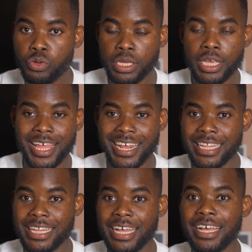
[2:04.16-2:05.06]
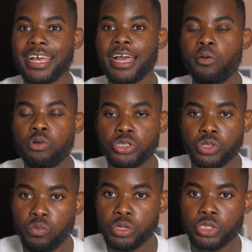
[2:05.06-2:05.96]
UK, Canada, once you're
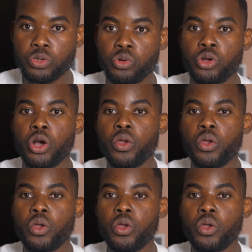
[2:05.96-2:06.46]
done with school,